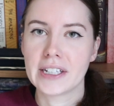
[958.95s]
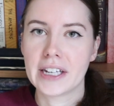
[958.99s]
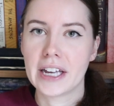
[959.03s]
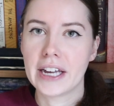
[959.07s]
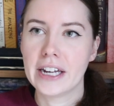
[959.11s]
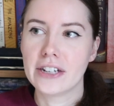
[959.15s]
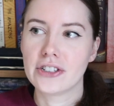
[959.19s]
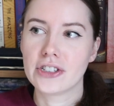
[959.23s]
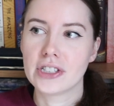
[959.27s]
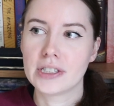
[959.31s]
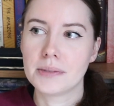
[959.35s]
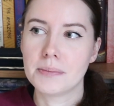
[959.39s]
It
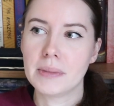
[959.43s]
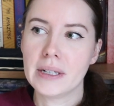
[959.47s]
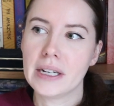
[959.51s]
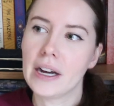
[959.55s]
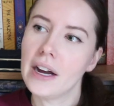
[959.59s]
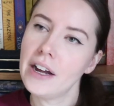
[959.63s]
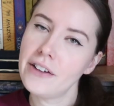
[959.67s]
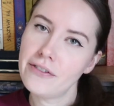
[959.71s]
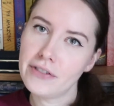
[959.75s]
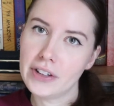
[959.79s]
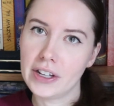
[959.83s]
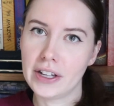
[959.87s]
can't just
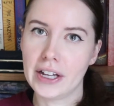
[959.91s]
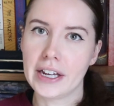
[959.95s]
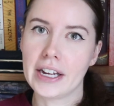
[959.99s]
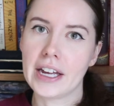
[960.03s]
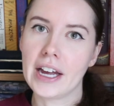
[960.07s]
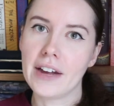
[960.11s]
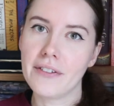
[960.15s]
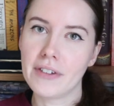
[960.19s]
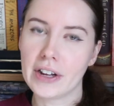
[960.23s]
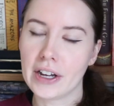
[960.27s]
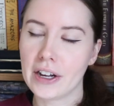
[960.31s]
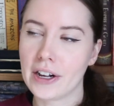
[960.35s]
be, I feel
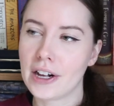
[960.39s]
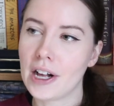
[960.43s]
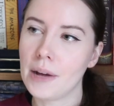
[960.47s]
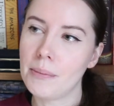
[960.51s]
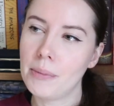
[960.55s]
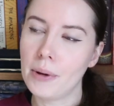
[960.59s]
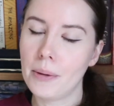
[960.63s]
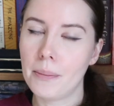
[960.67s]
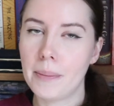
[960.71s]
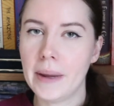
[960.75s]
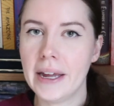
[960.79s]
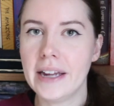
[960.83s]
like having a
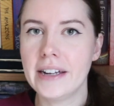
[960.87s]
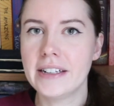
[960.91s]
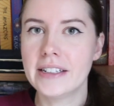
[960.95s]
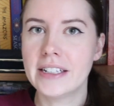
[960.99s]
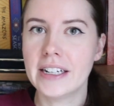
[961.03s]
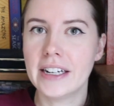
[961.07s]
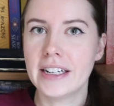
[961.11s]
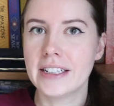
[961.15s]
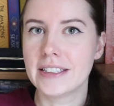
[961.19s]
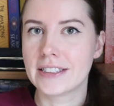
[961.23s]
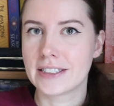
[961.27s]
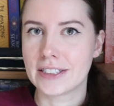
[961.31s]
couple paid
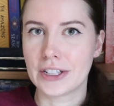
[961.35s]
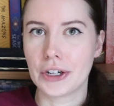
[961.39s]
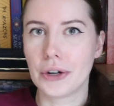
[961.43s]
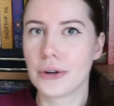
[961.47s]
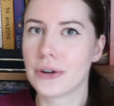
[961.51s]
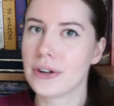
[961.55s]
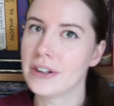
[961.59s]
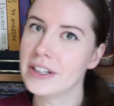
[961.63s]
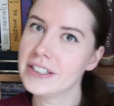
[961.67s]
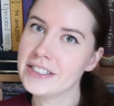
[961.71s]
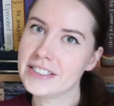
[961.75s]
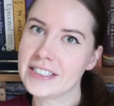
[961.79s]
days to
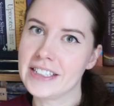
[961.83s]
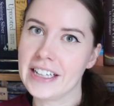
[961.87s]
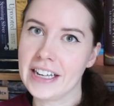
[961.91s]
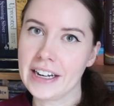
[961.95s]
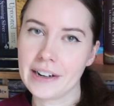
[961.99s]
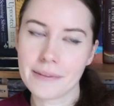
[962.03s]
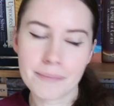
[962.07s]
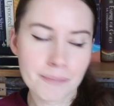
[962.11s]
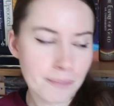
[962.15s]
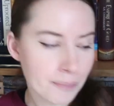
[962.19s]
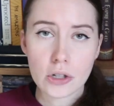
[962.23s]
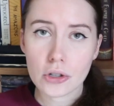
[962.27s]
go to this
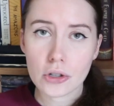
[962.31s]
thing.